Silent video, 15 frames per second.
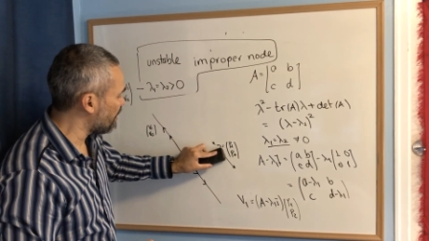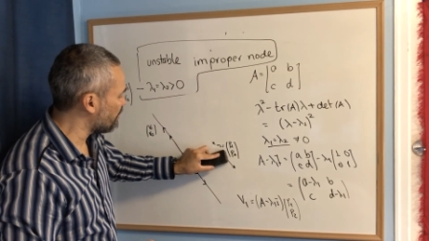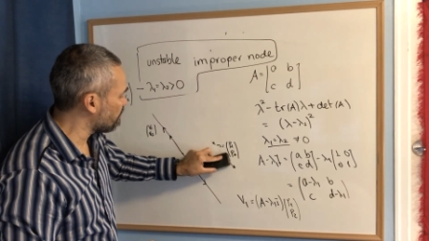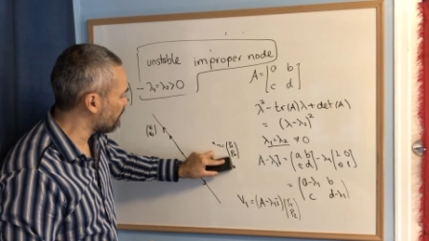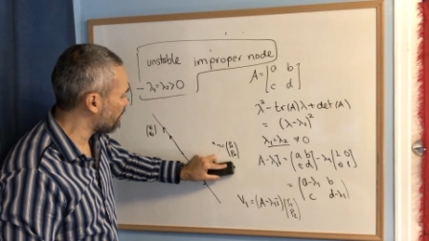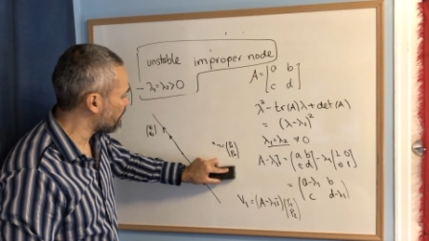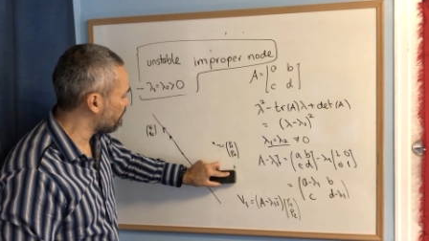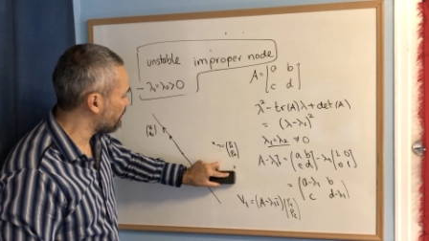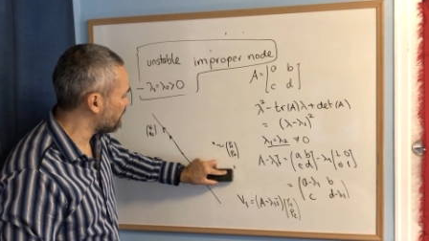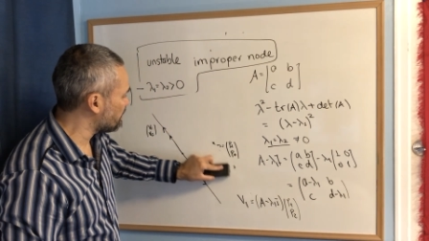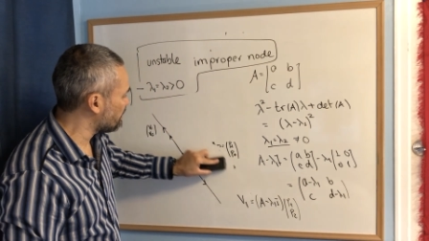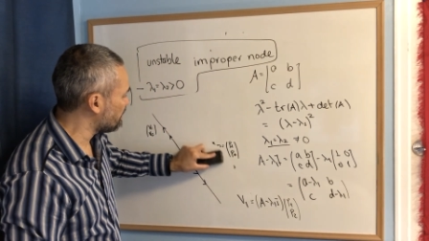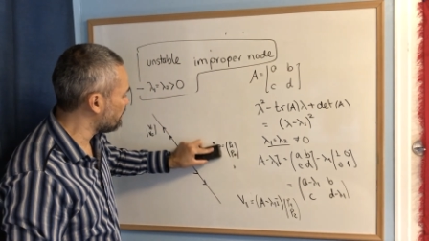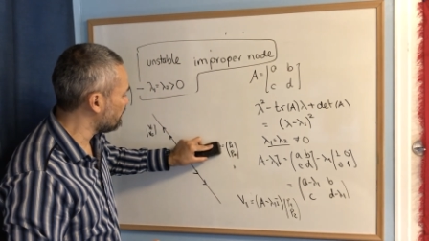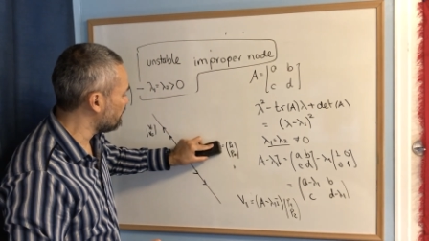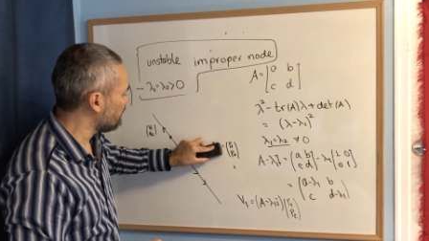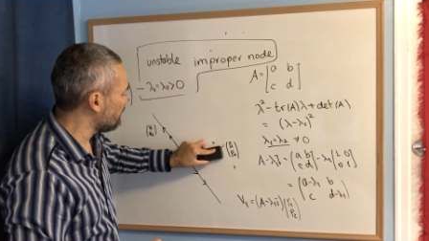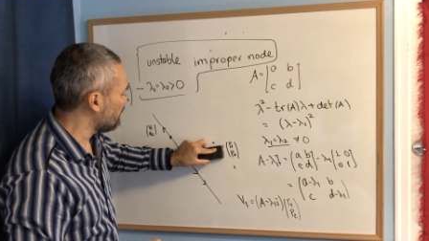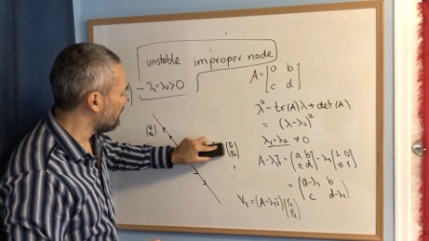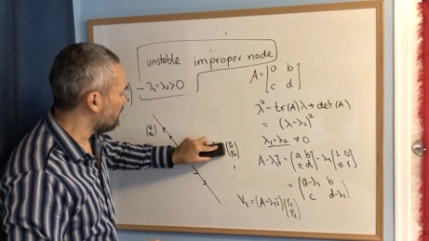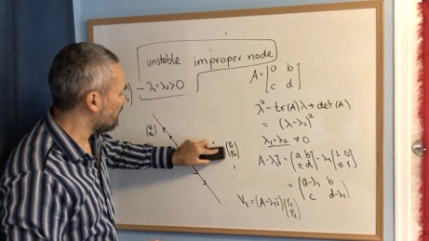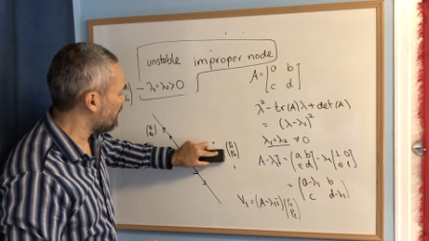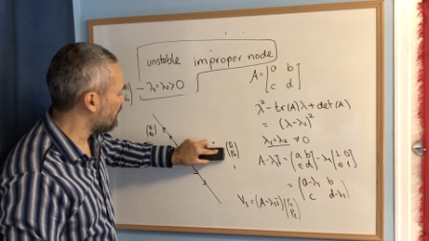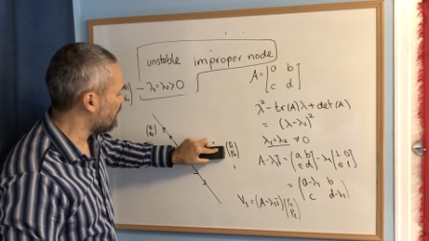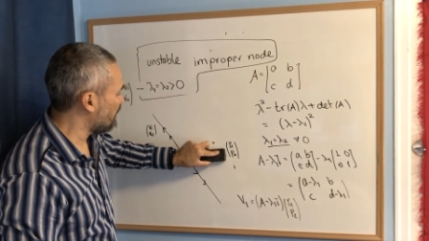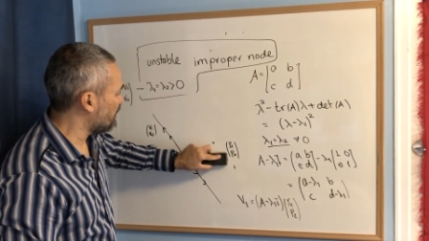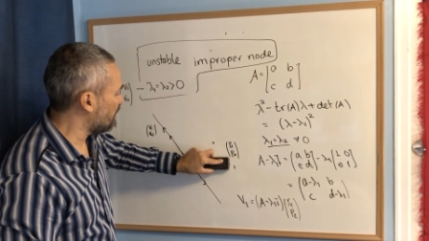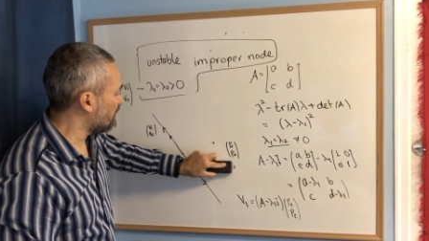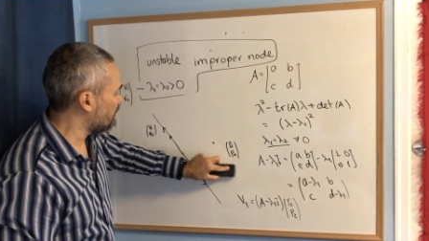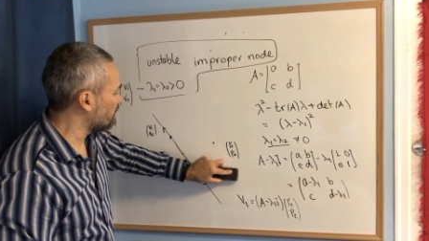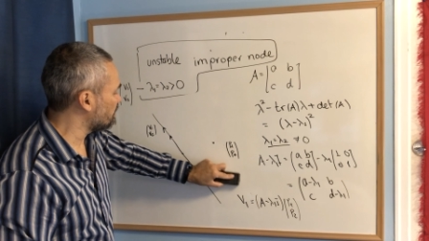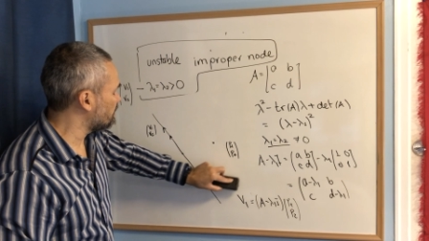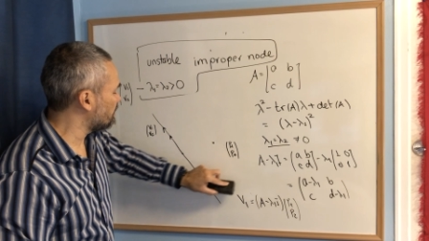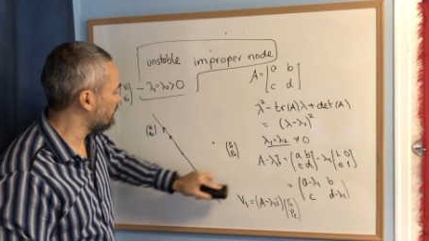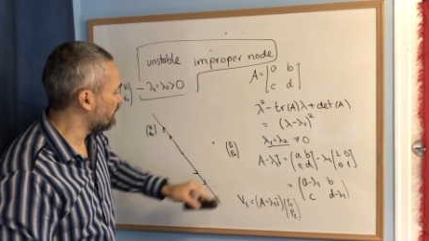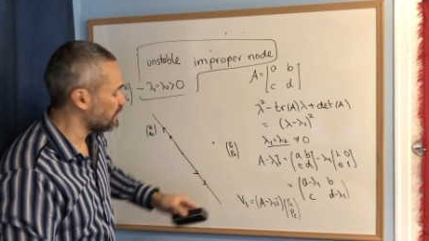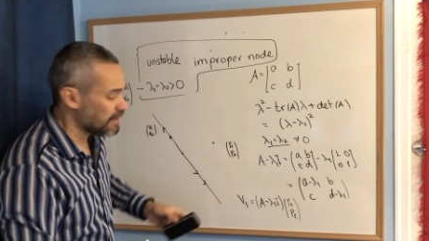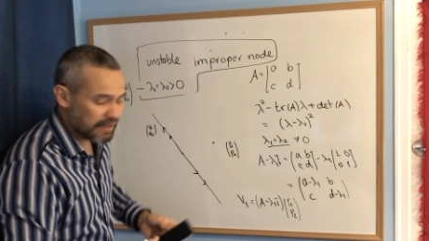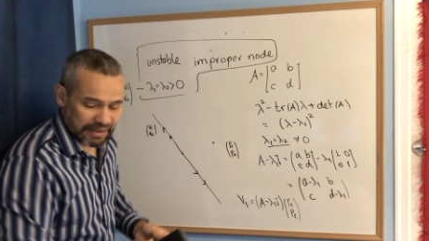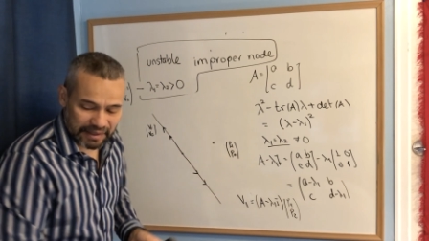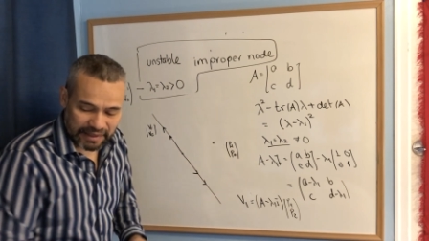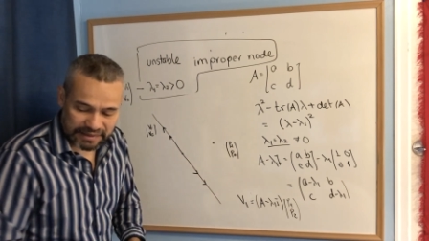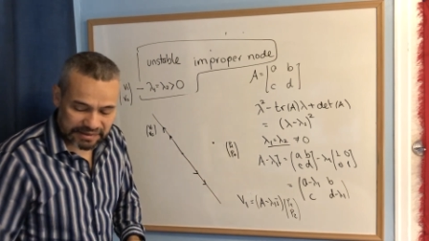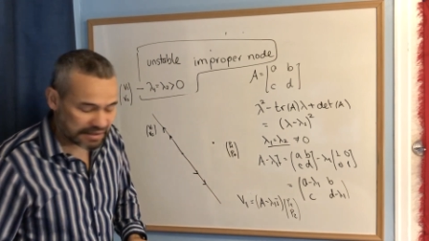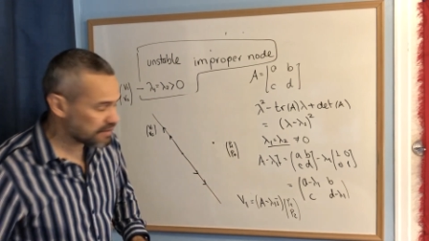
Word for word: that mathematically. And then let's